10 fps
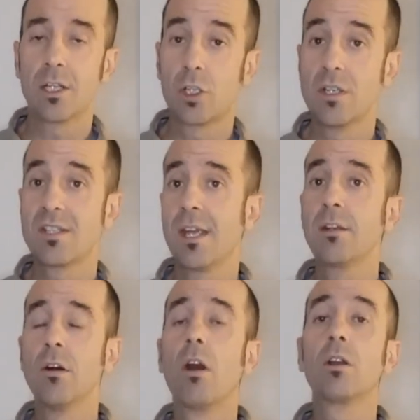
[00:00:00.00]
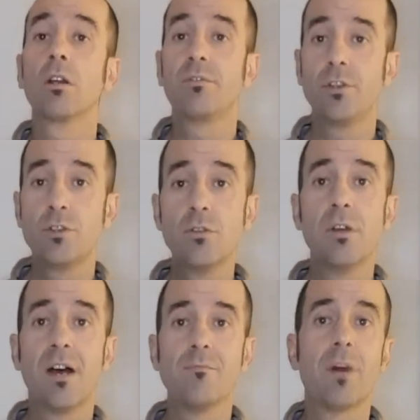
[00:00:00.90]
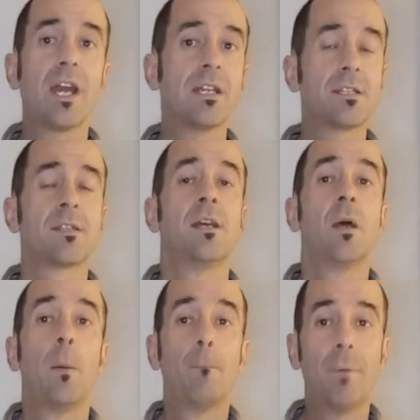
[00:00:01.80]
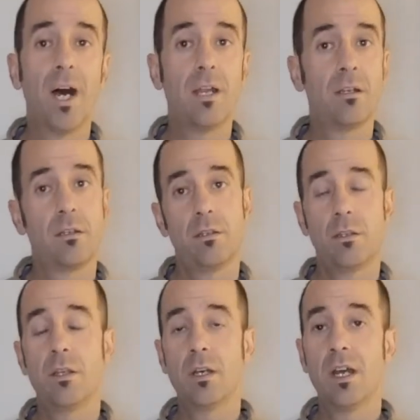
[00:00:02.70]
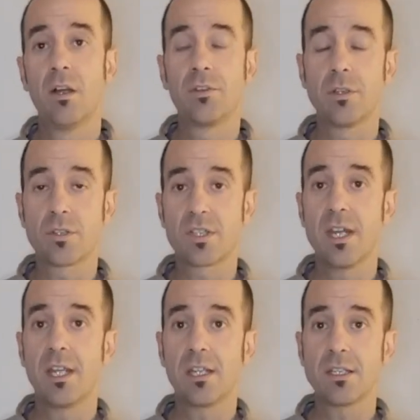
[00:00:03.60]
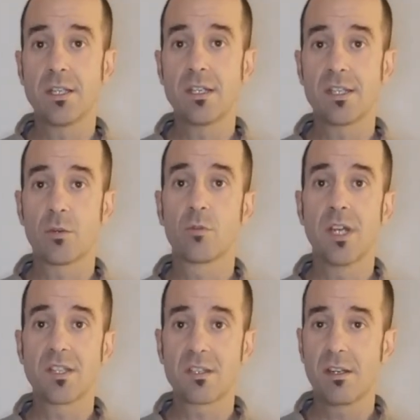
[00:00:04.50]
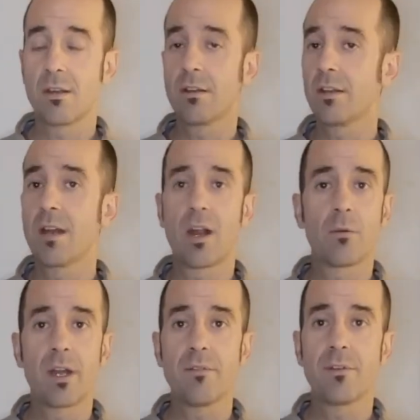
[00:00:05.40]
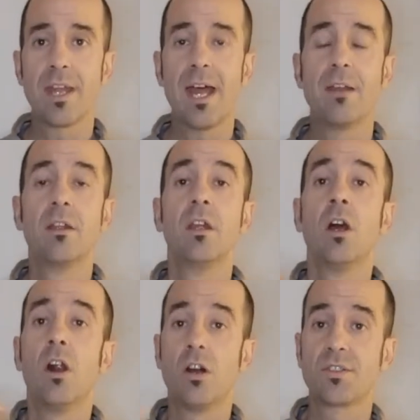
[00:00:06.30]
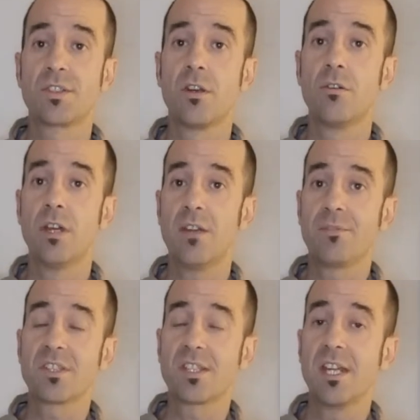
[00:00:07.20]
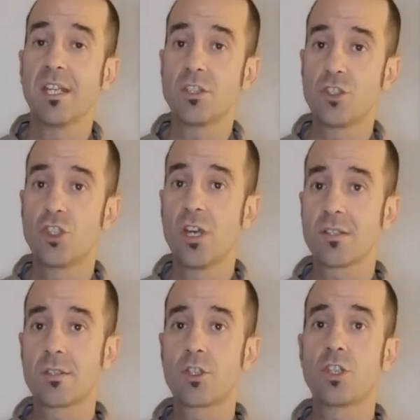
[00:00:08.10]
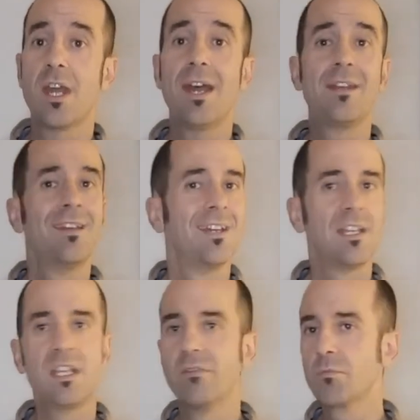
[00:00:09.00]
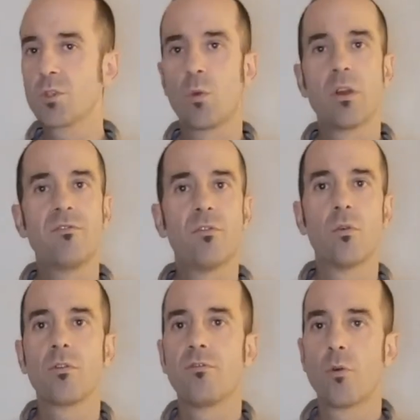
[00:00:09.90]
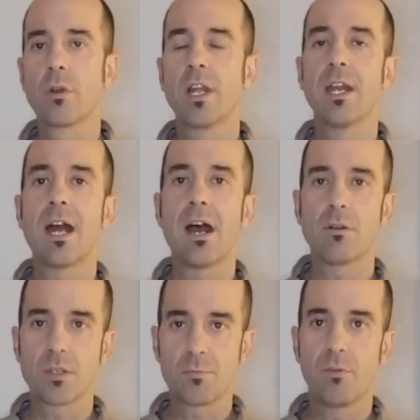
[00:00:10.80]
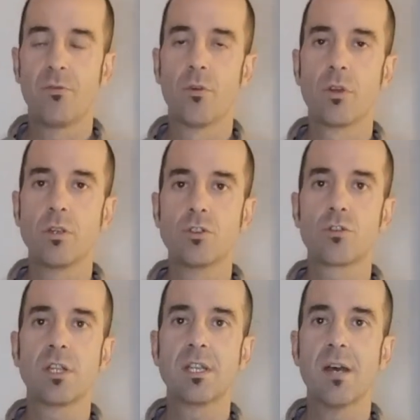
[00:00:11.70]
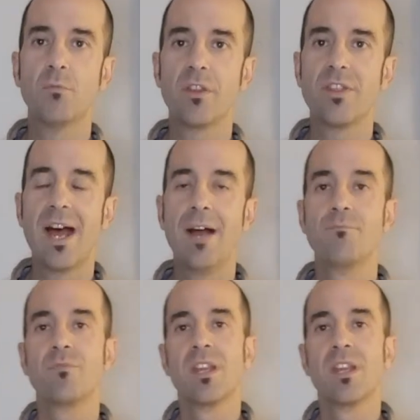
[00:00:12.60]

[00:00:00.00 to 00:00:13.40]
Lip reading: could take longer if you do have mites, but the healthier snake is at risk. They're not ready for that. Also, if the snake is just shed, give them 24, 48 hours before you treat them with that.